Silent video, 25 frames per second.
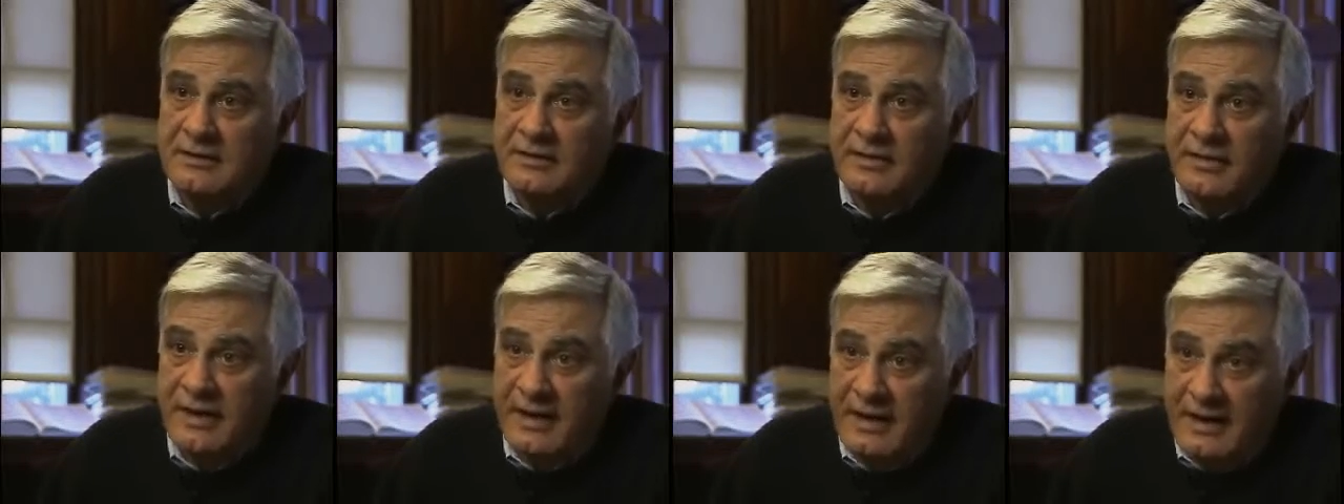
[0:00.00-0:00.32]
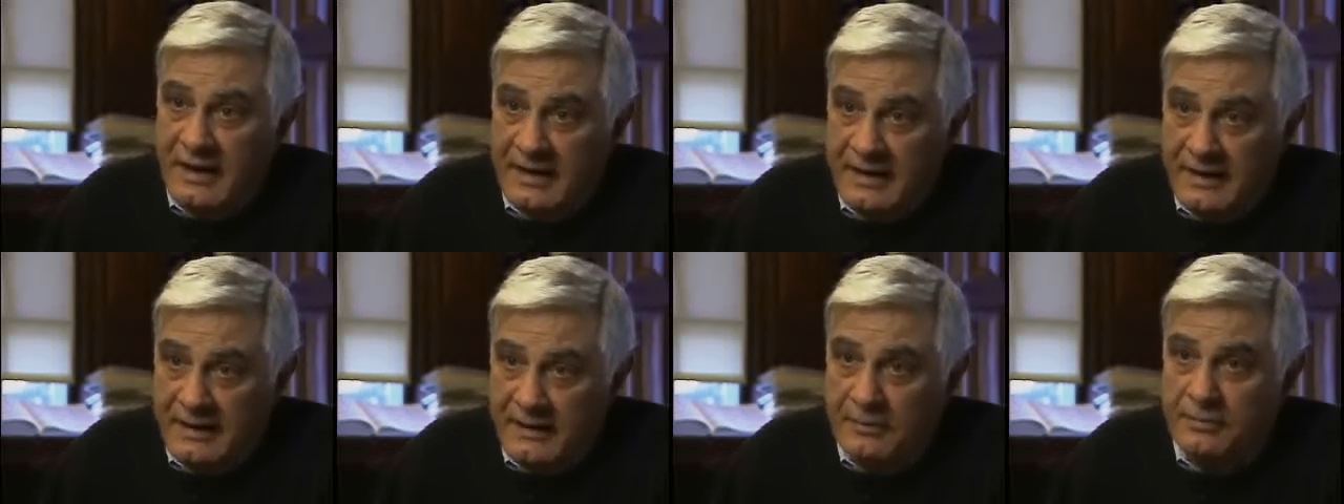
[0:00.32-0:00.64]
that
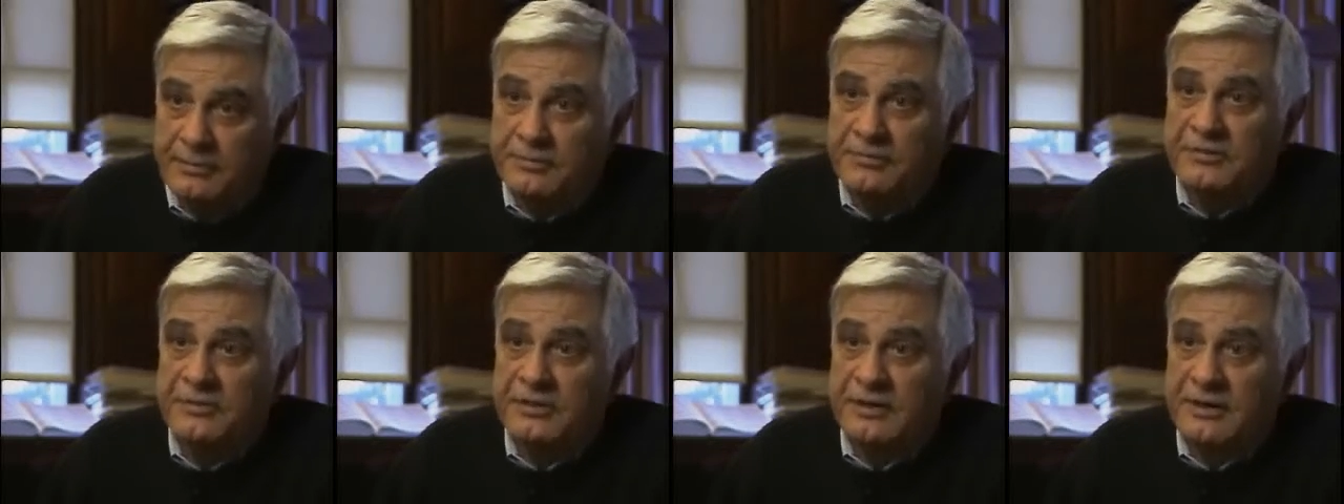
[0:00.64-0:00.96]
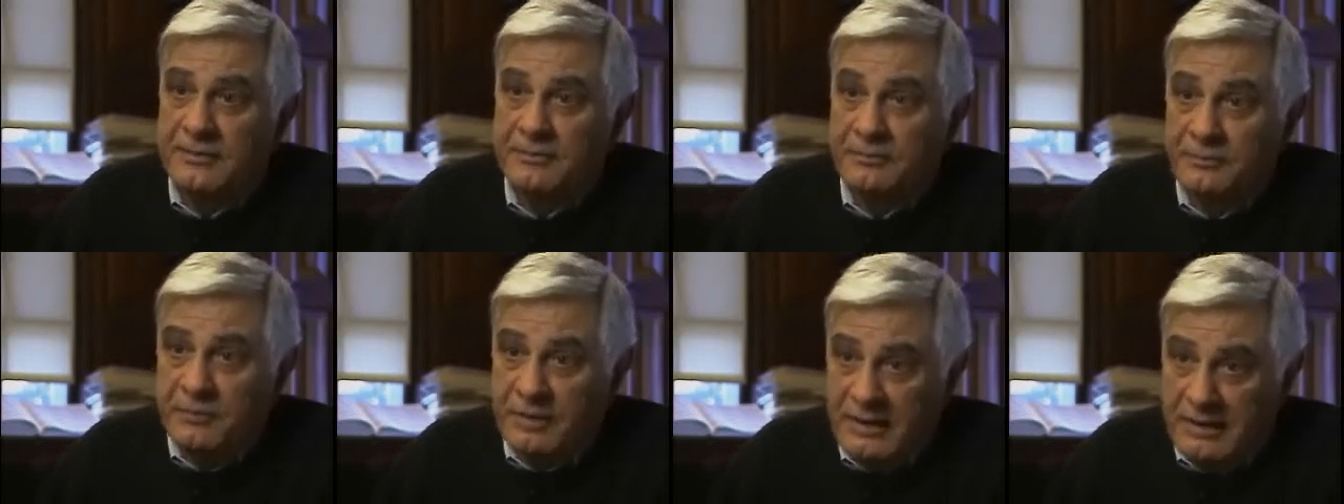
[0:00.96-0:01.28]
helps
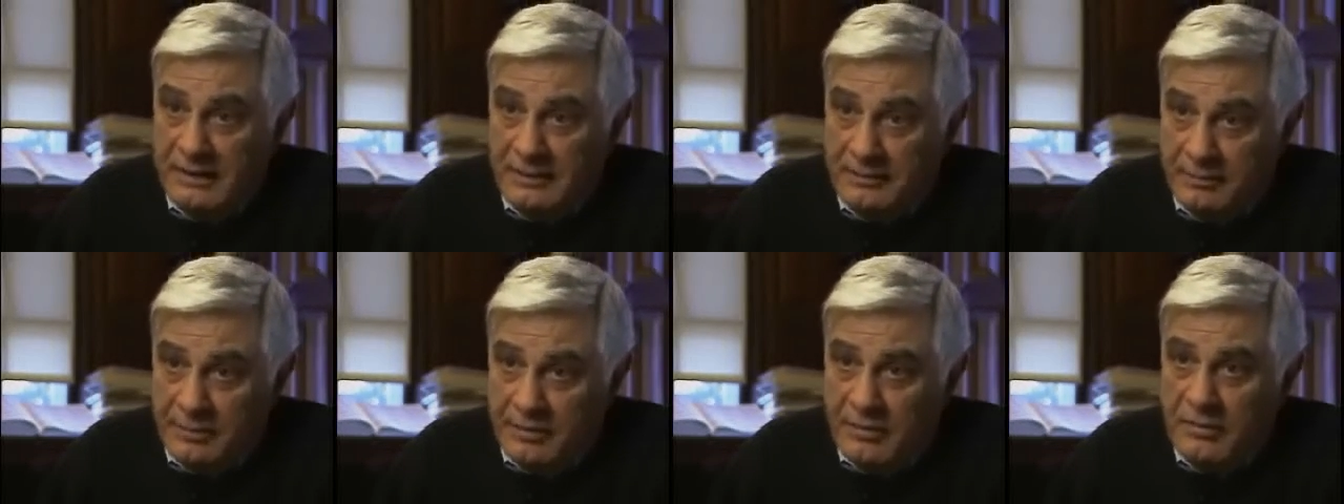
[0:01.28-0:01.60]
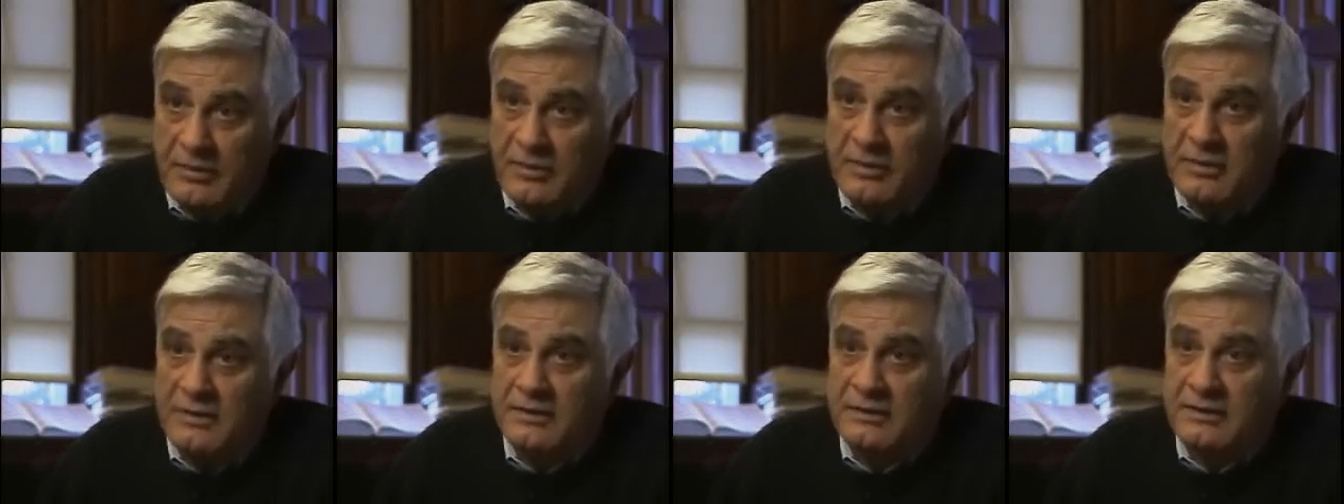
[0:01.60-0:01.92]
them take
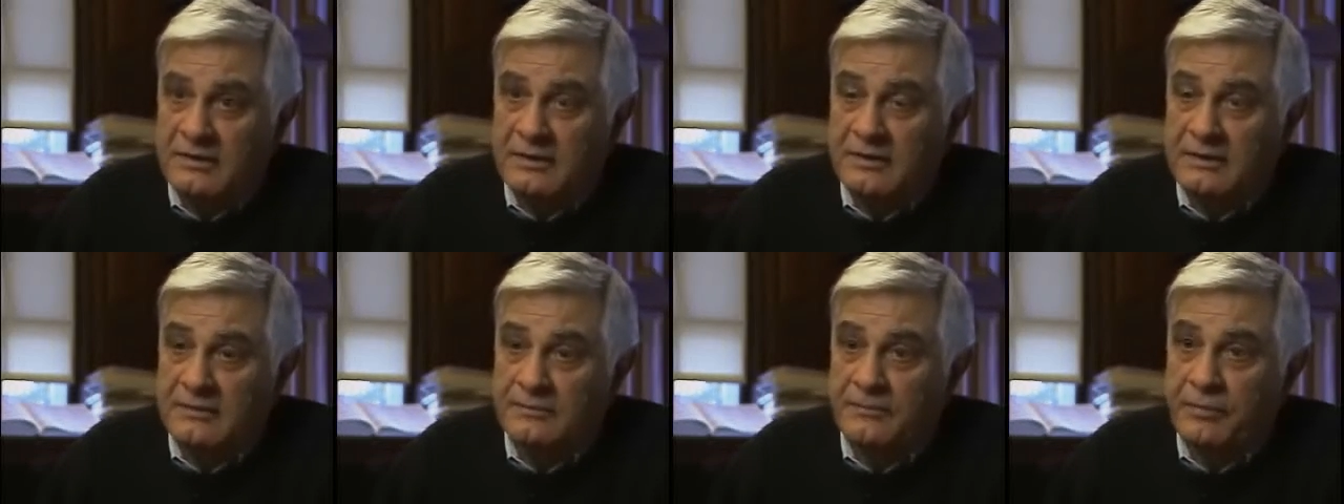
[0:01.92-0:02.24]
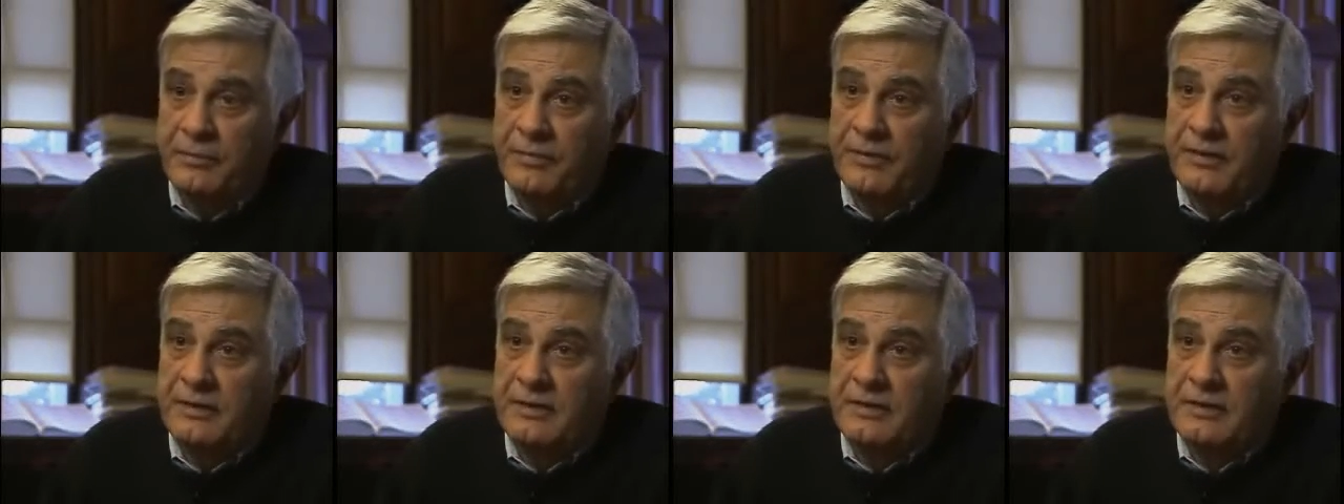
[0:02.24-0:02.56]
part in
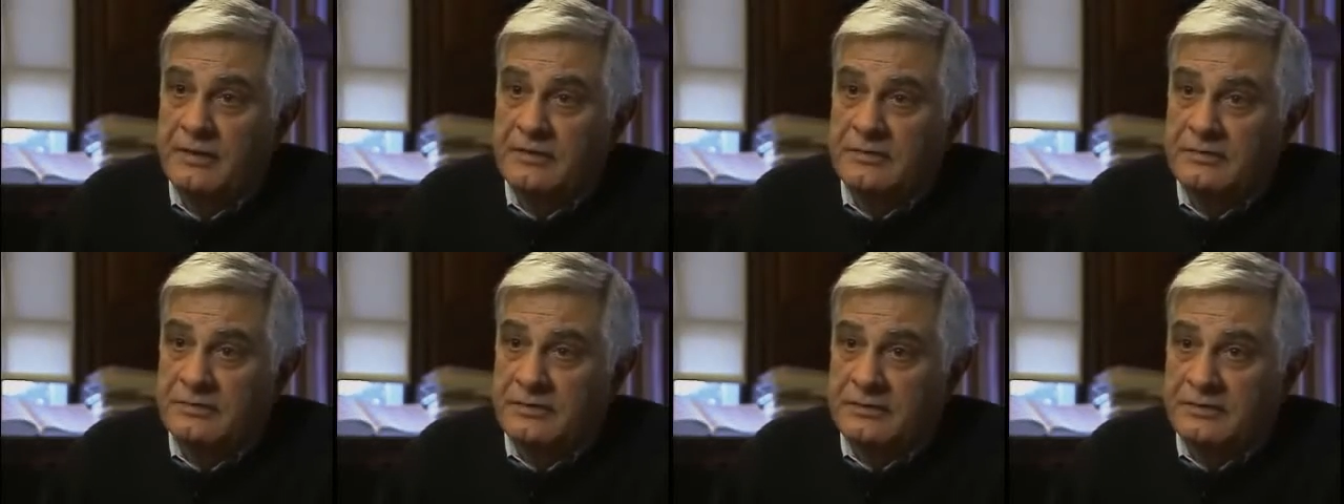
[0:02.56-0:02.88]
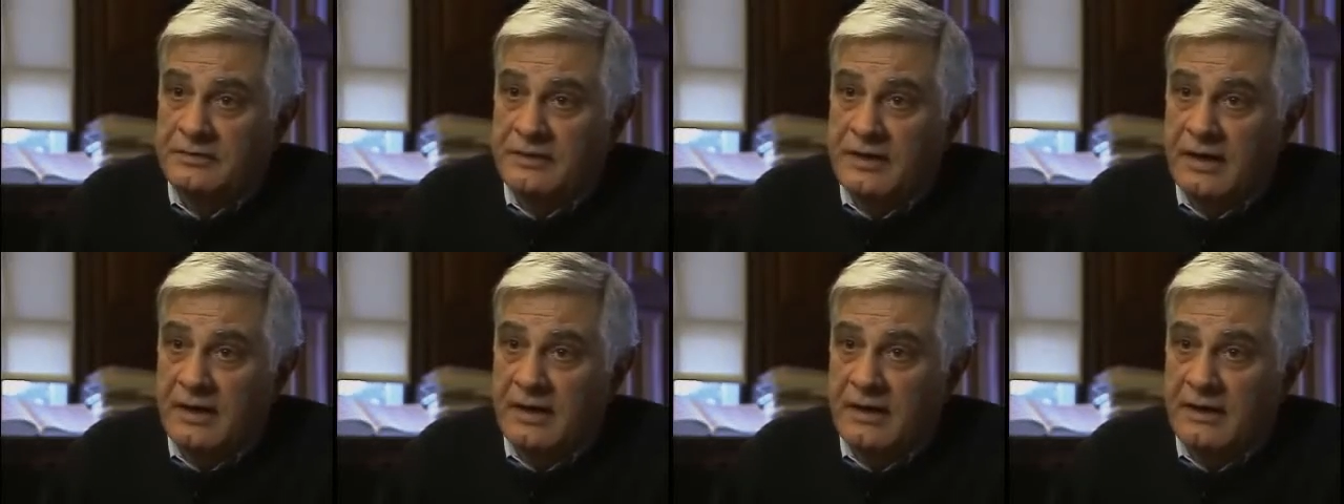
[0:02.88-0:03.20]

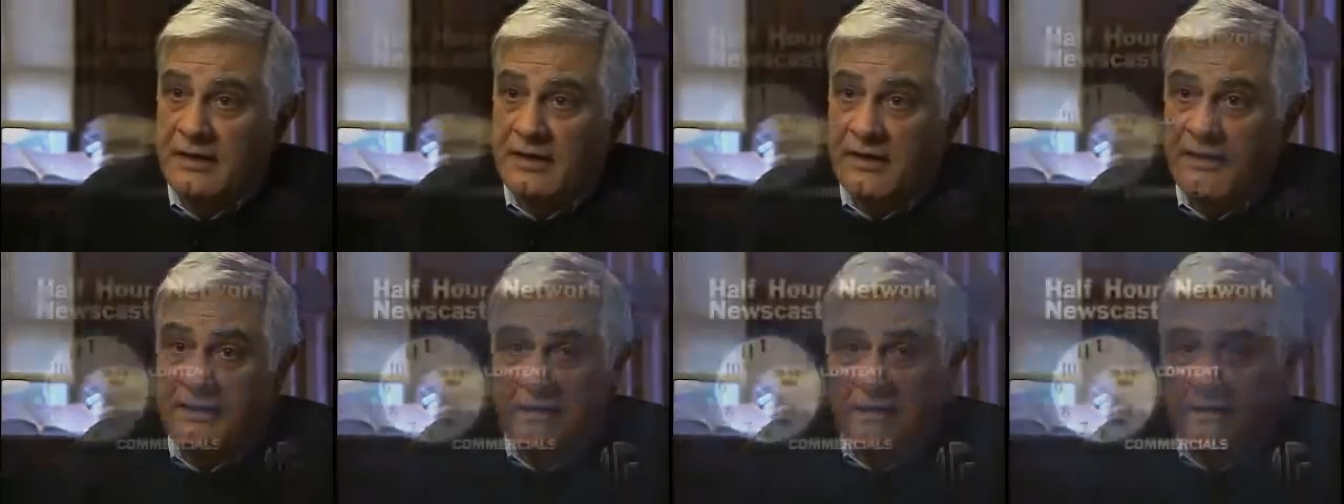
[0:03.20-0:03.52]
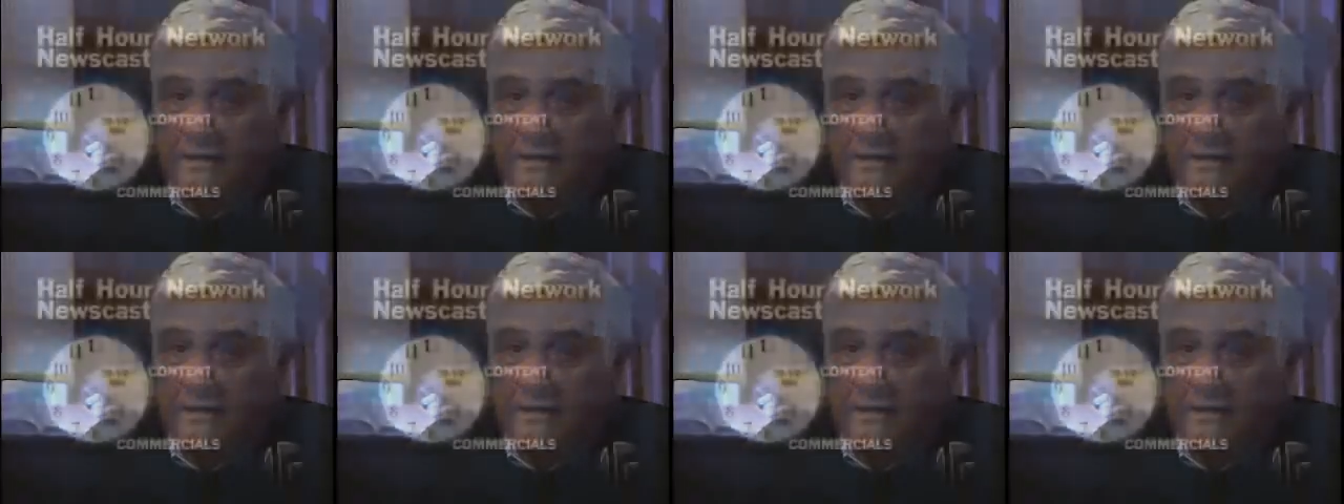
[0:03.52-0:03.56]
society.